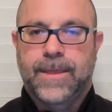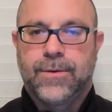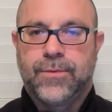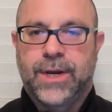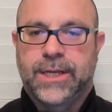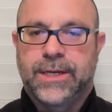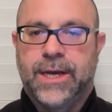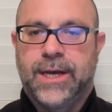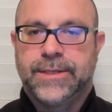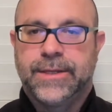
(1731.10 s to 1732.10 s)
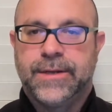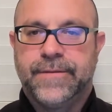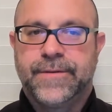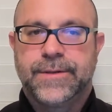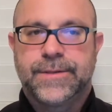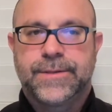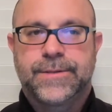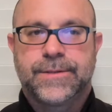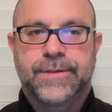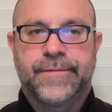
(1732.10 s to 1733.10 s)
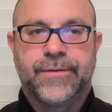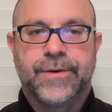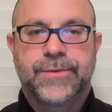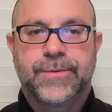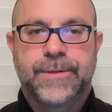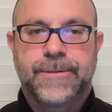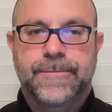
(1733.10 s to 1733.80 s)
Recognize the difference, if there is one.